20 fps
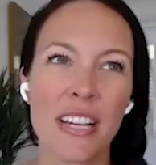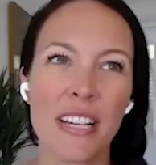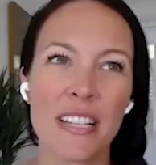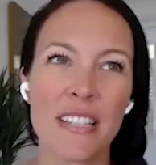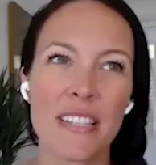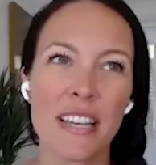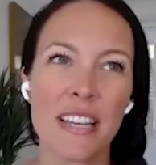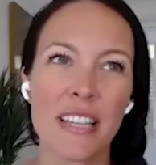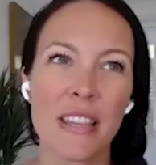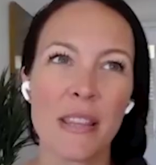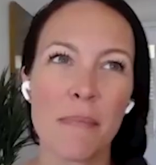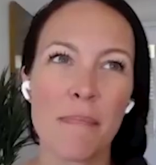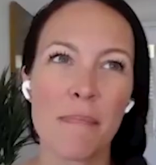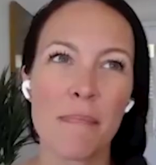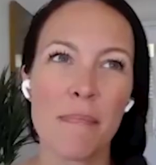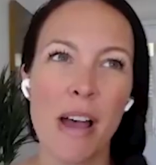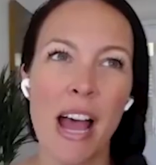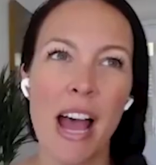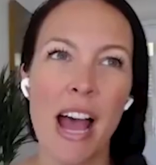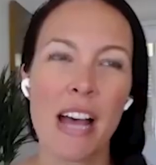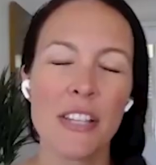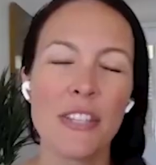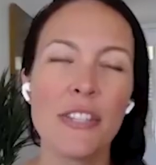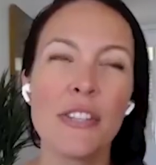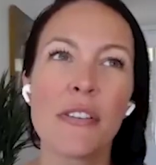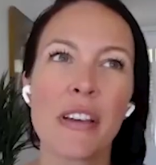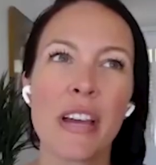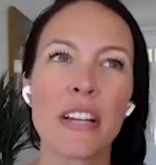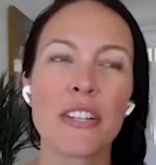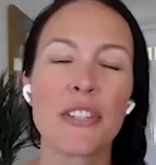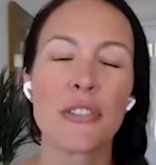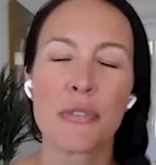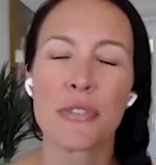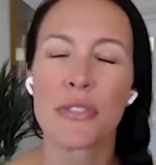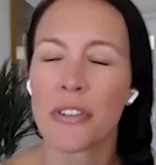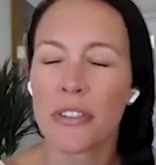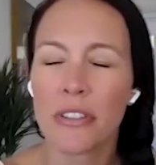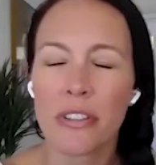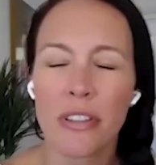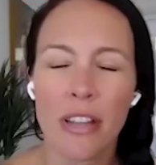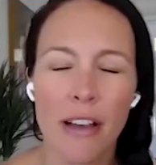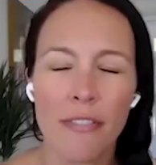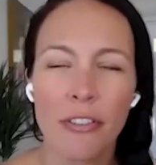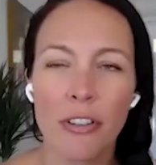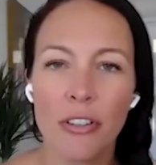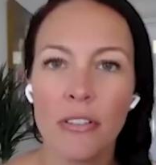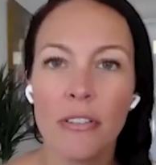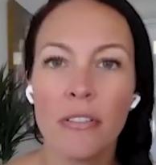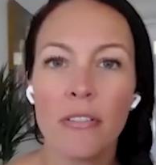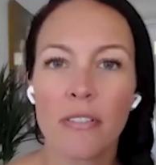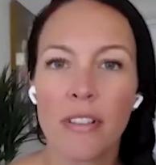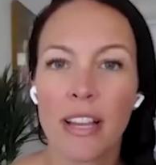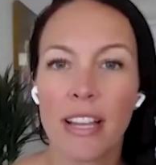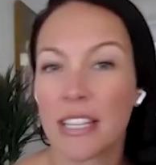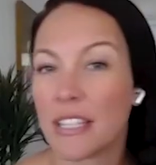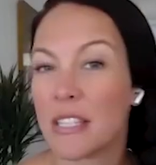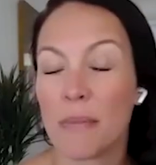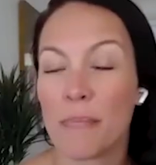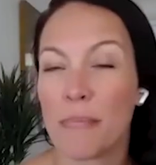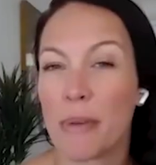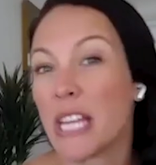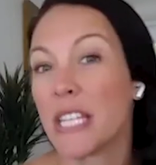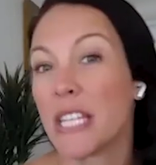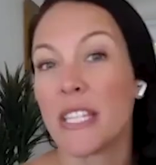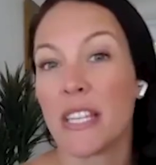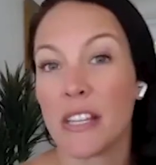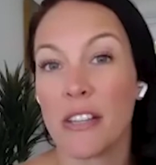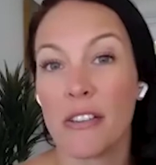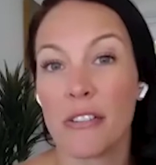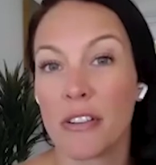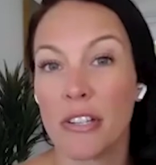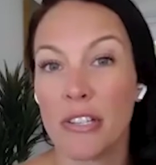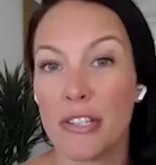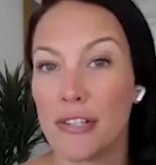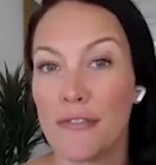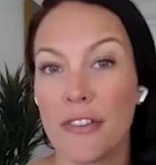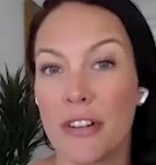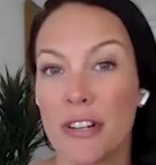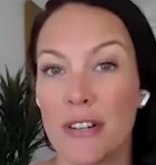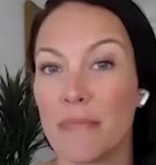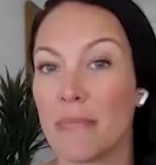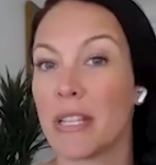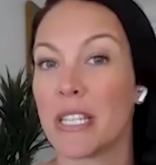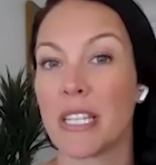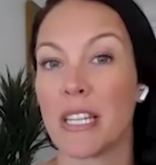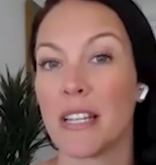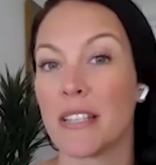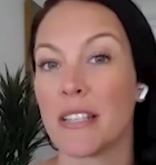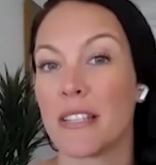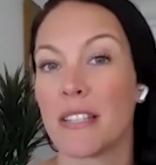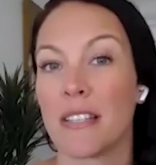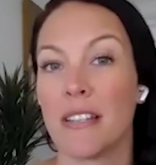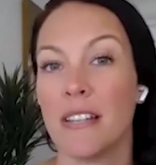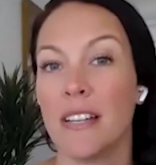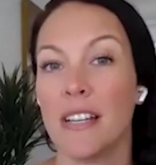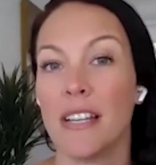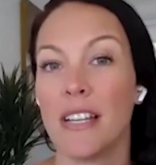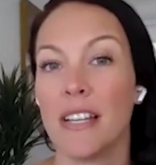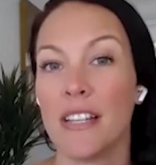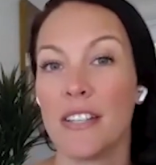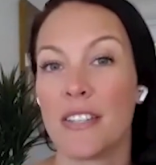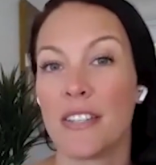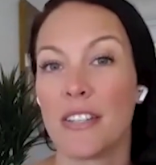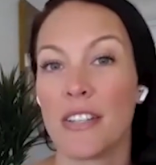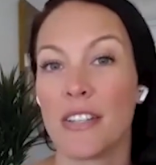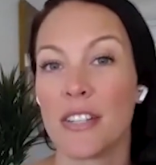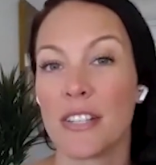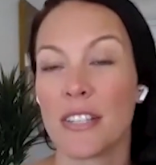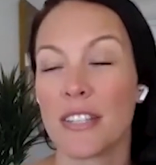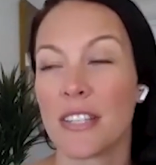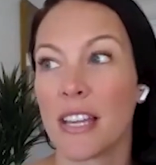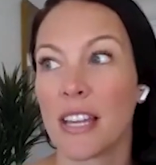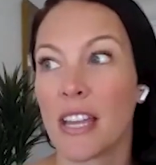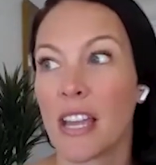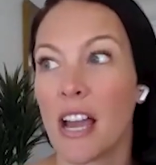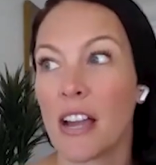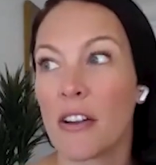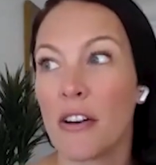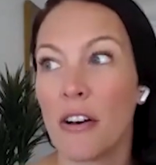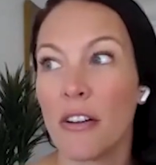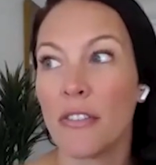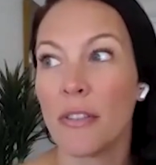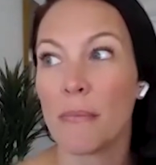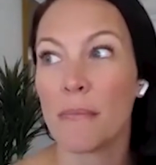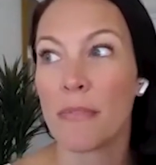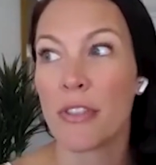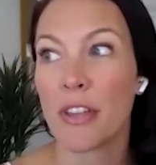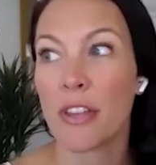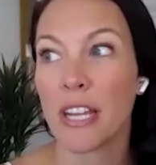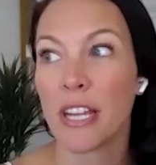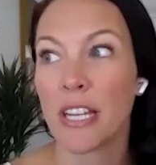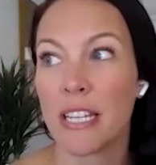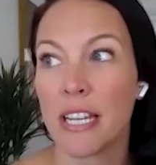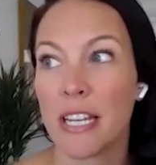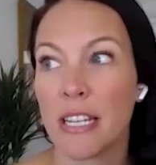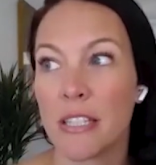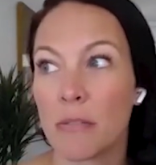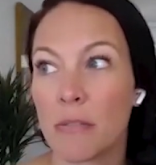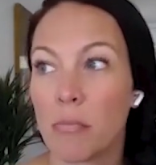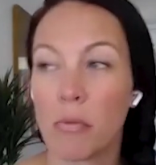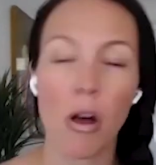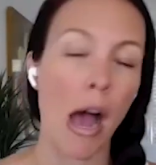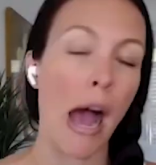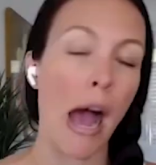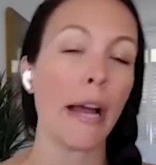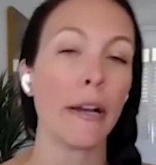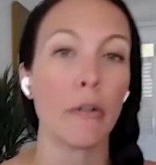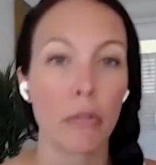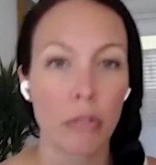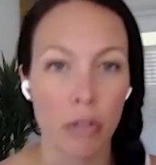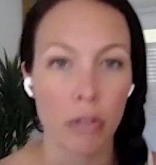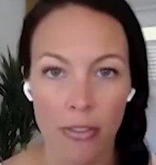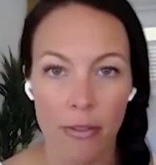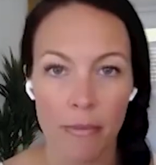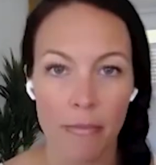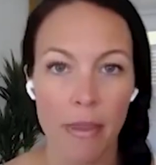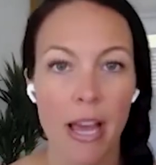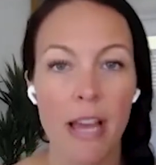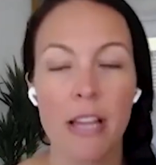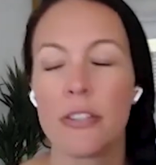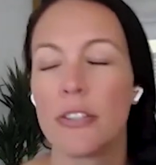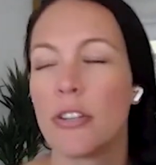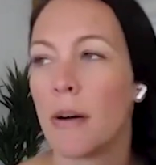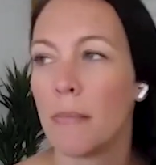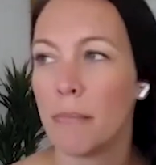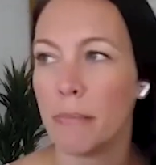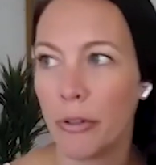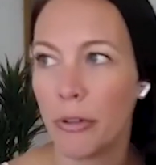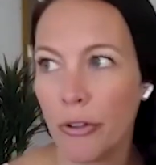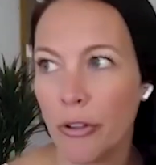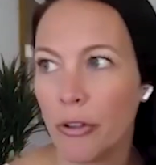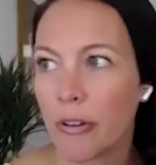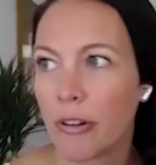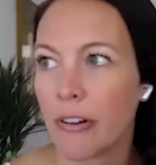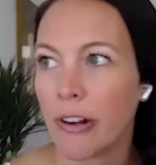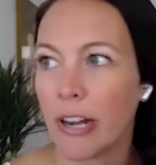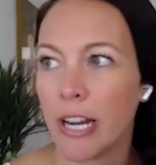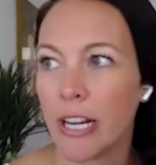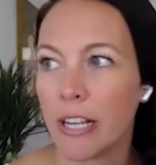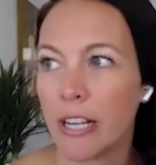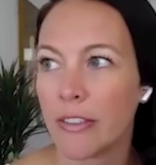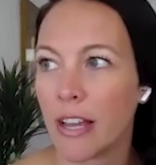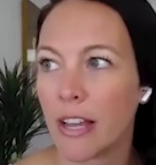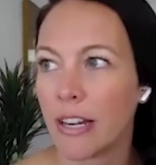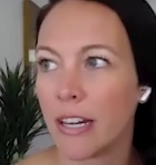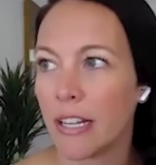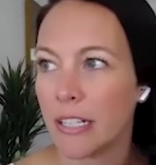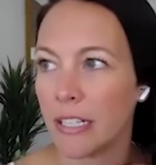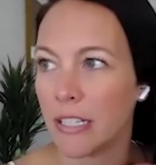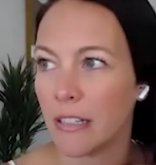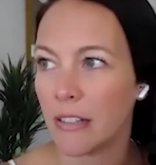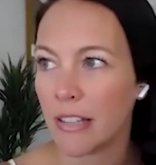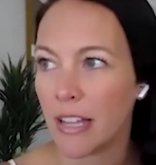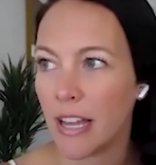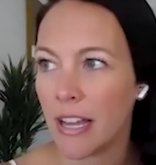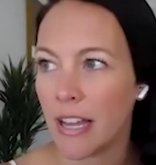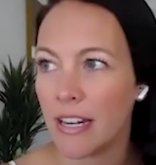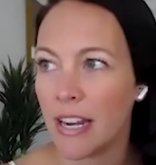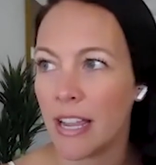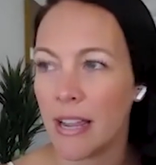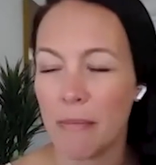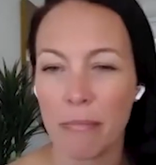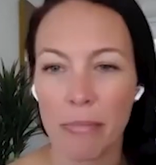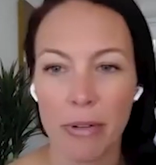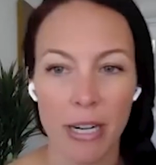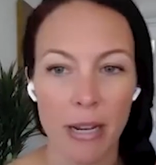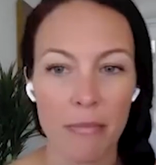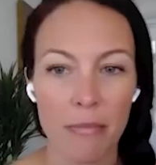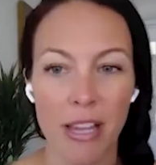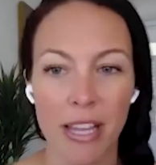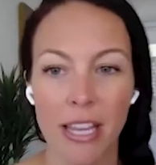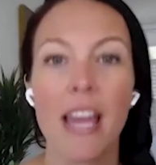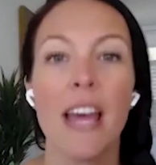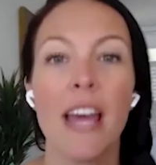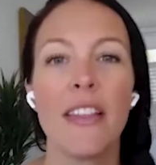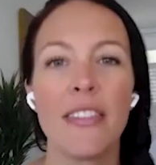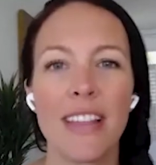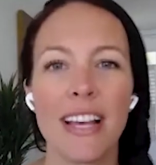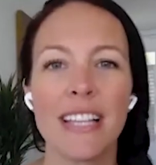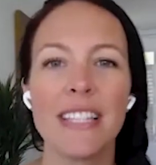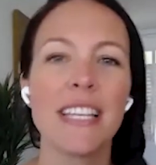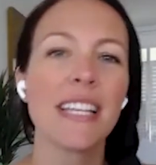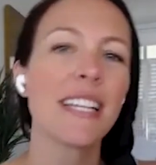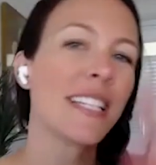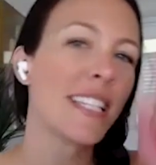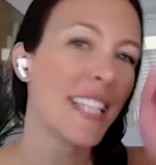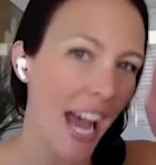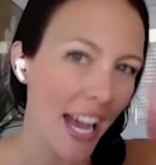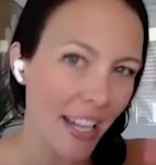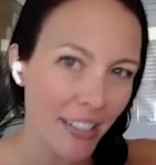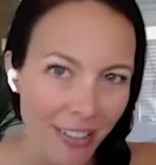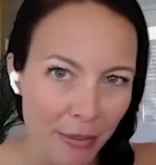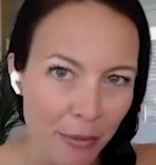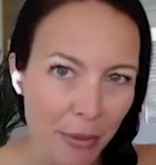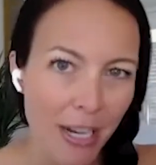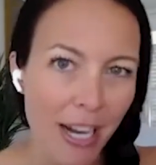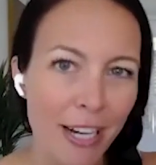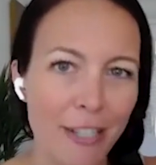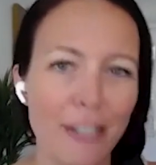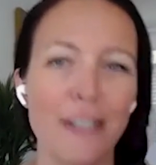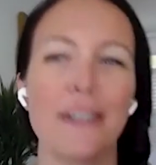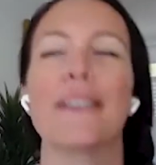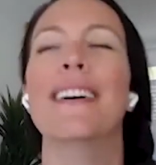it's like as you get to a certain level, like it's the best thing you could do for your business is to just like, I call them think-a-tates. Well, I don't call them that. Tom Bilyeu created that name, but I'm like, that's exactly what I do.